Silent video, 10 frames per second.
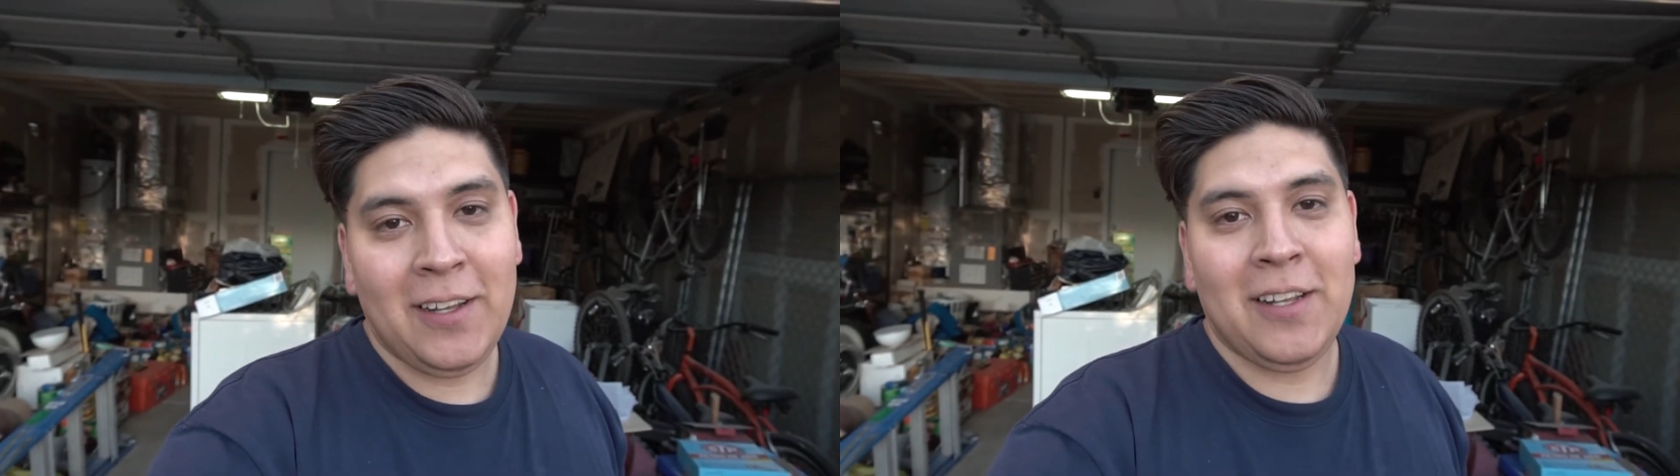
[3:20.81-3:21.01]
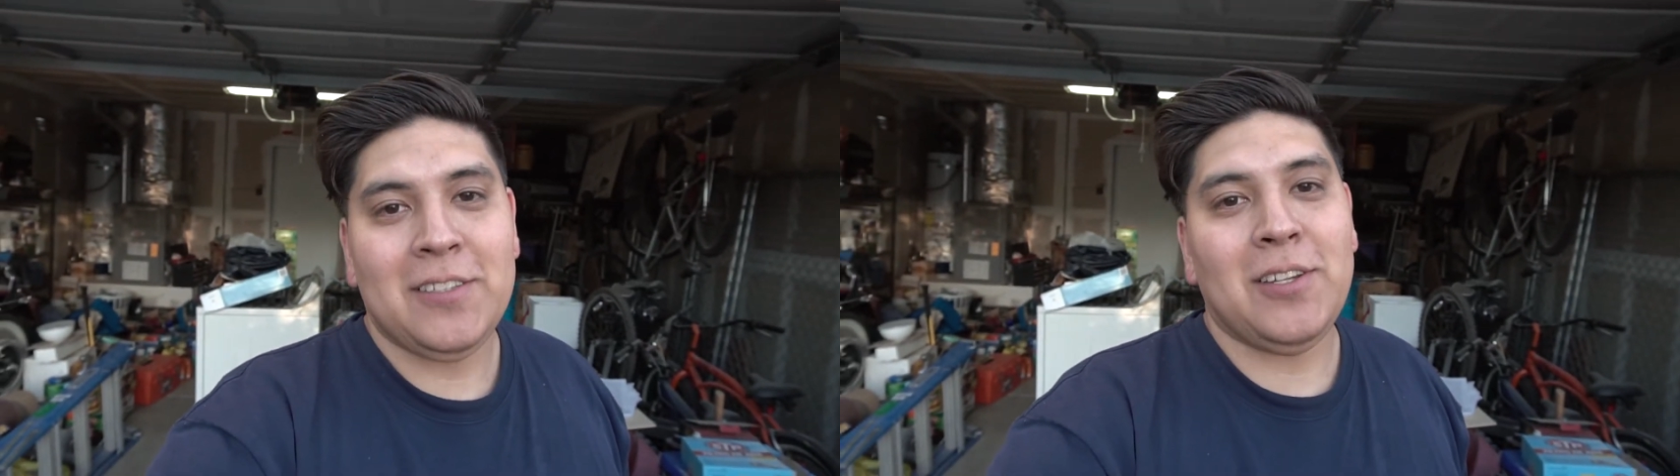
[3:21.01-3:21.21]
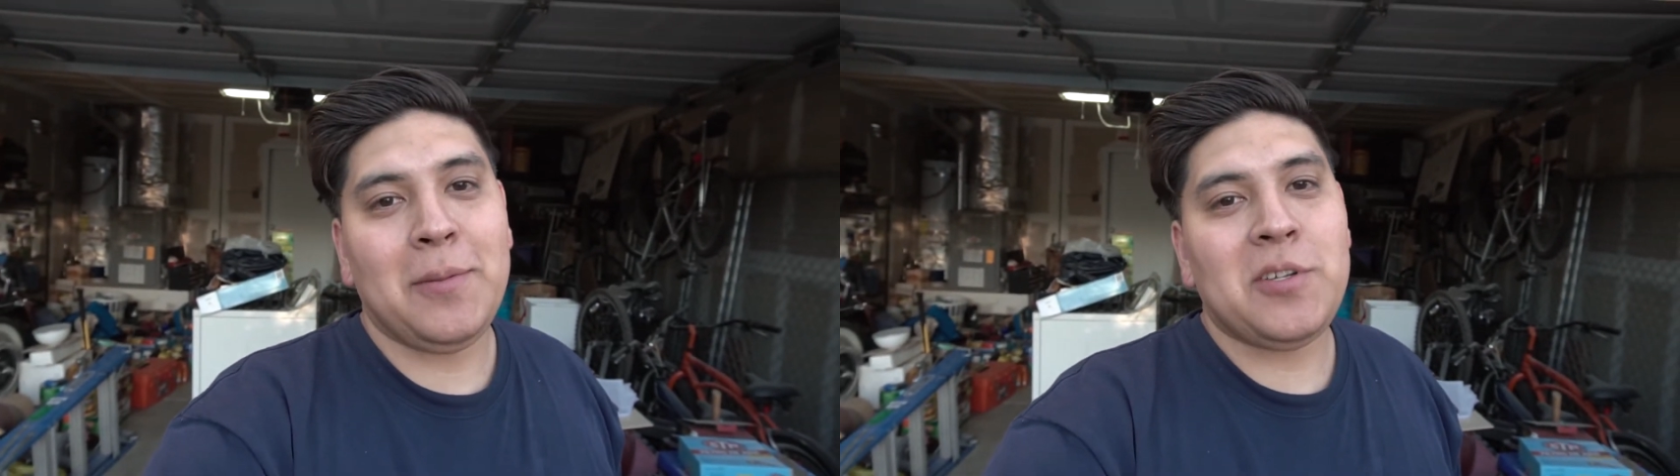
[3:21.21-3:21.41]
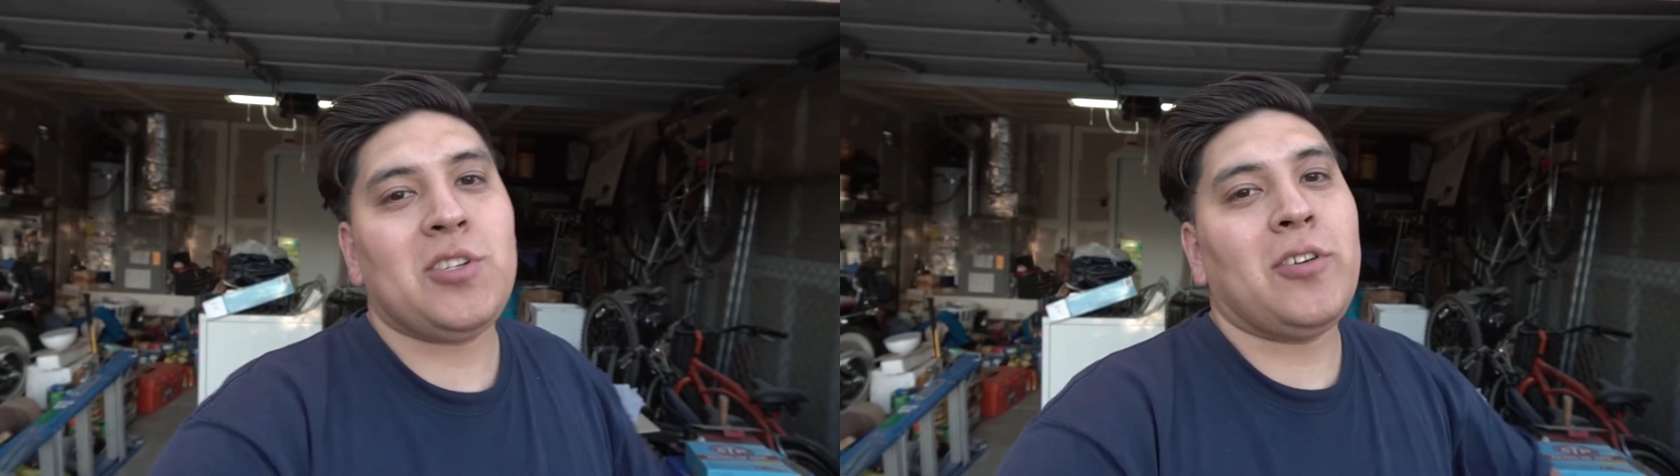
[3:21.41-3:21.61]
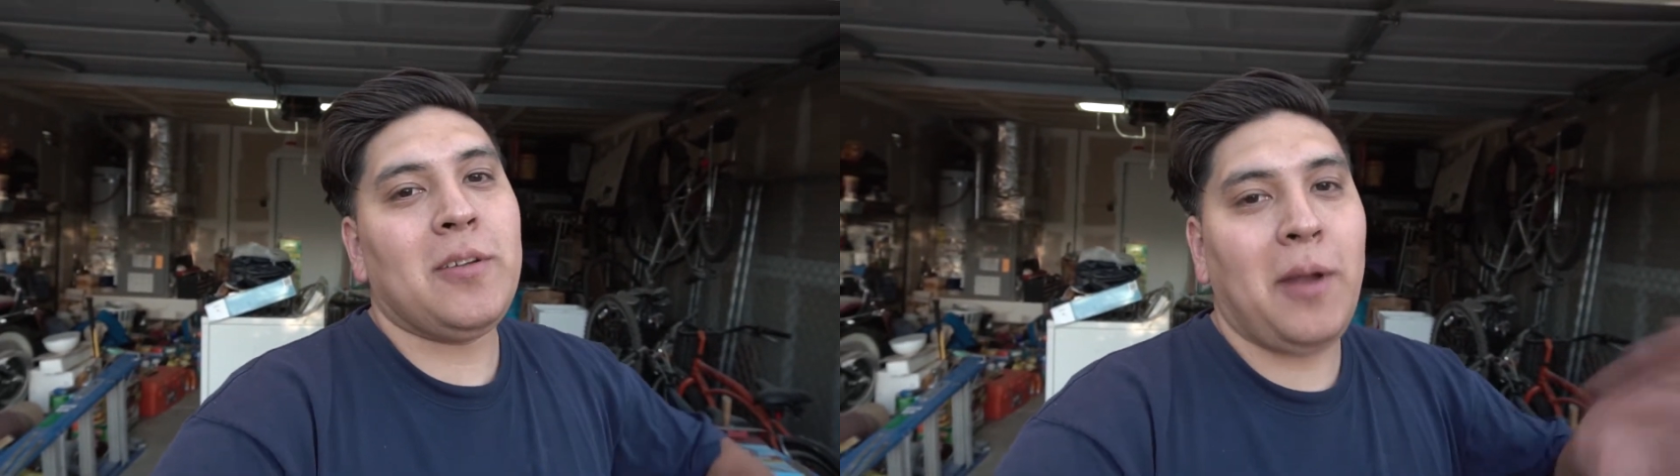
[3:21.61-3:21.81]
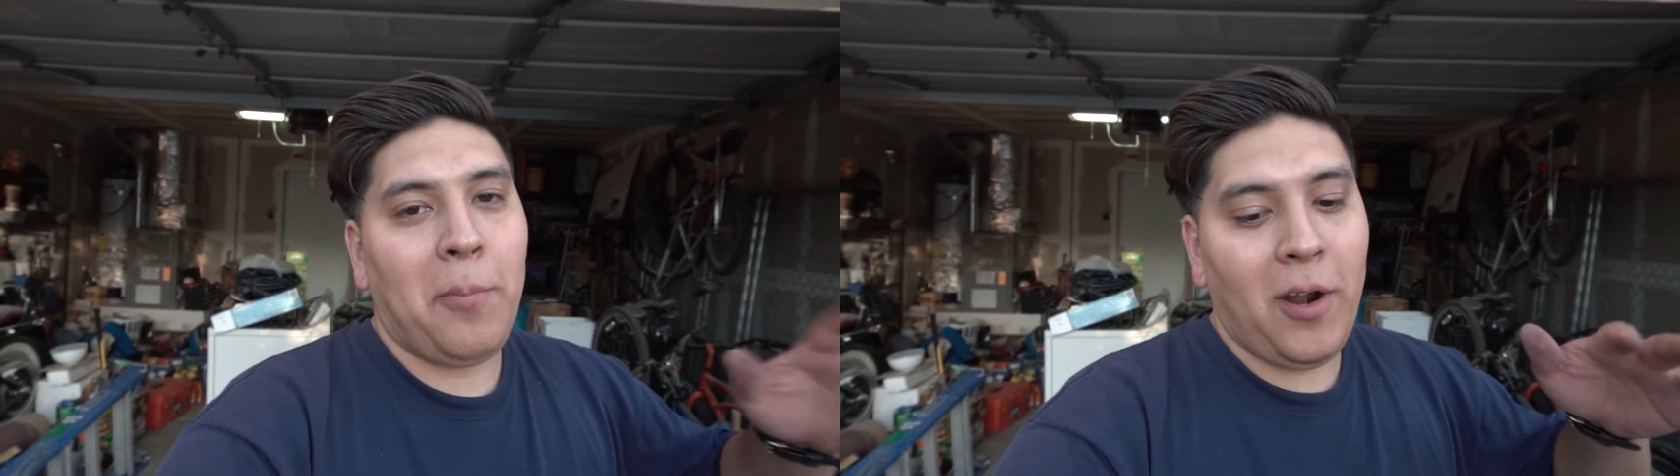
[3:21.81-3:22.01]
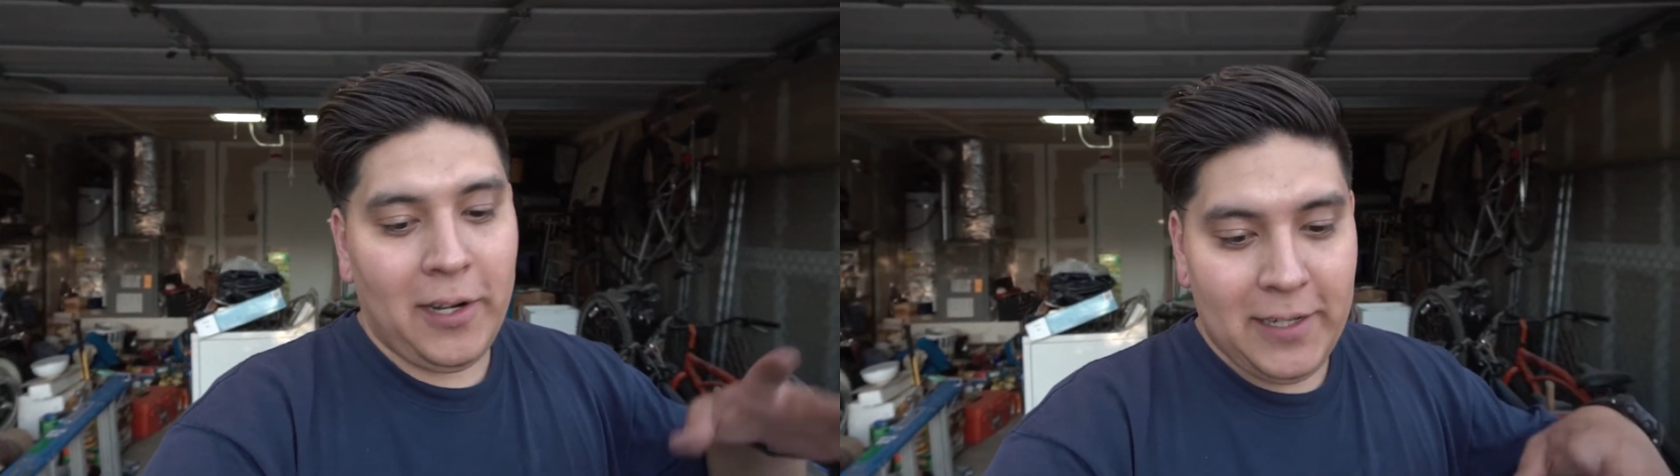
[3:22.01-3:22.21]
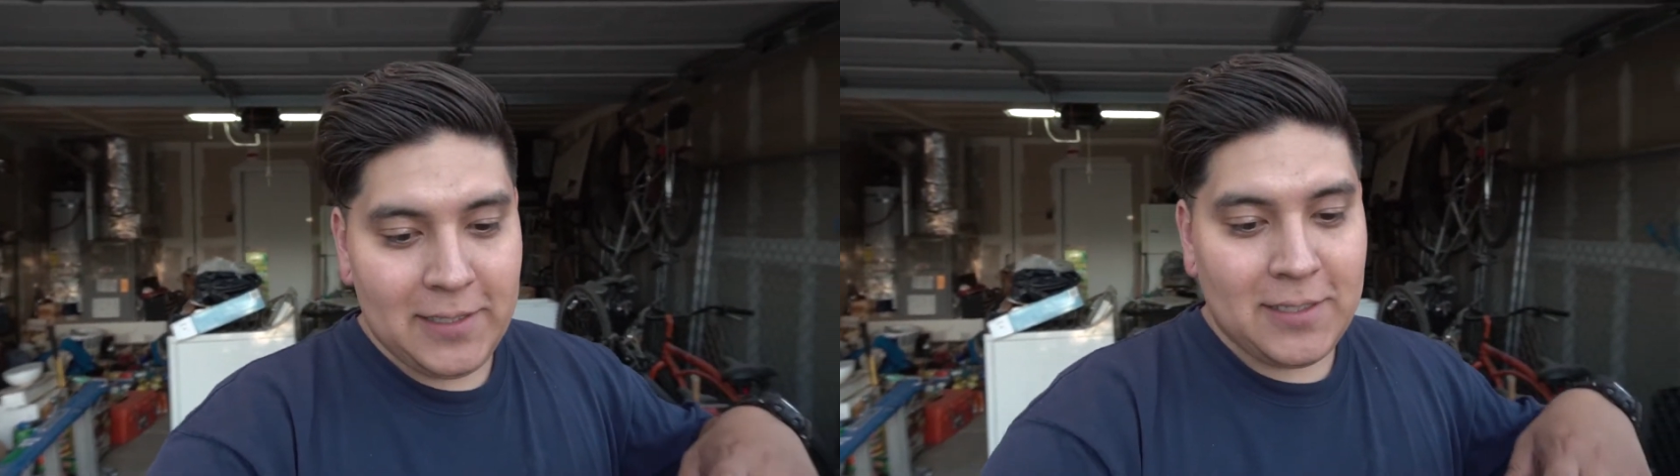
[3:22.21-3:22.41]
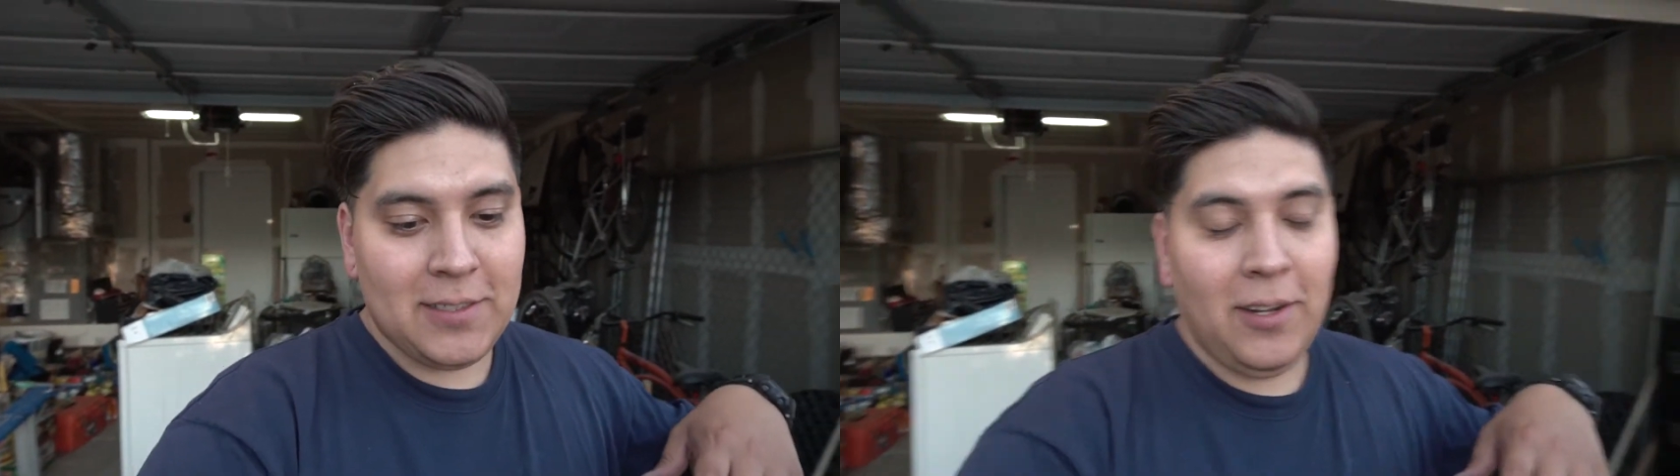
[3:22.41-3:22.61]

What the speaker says: so let me show you my progress,